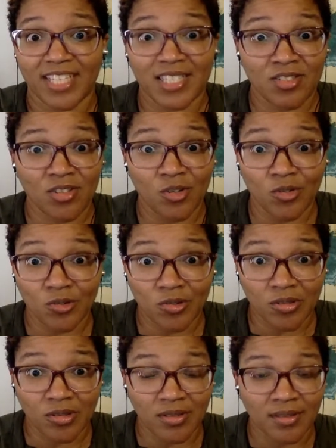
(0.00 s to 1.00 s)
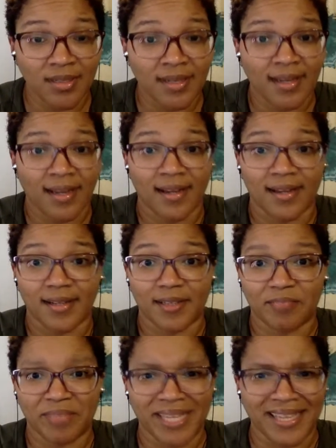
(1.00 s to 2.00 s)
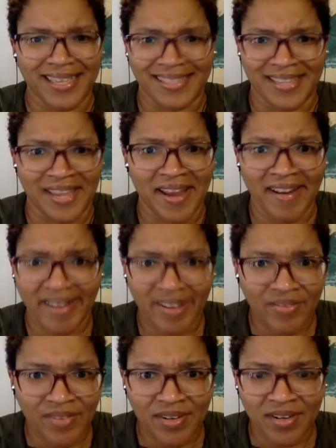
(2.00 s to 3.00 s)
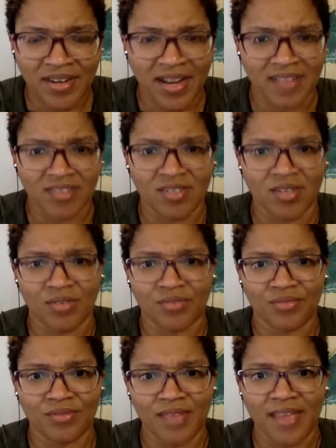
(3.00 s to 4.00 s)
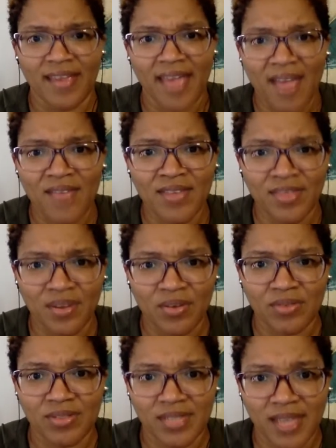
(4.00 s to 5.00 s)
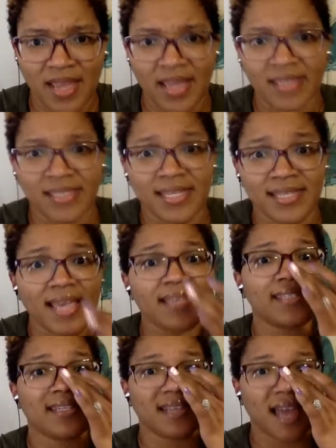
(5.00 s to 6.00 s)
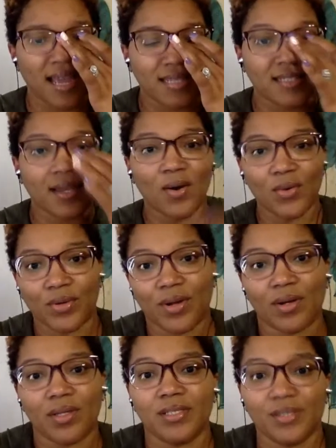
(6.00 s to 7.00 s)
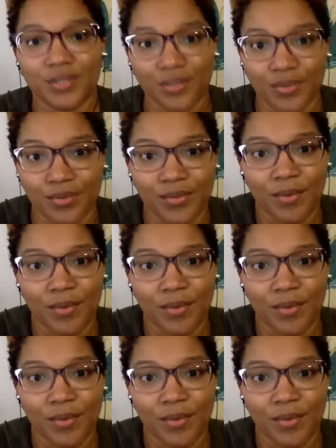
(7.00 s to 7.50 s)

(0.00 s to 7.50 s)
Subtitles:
school, as a caregiver. Having those days, it takes a lot to hold on to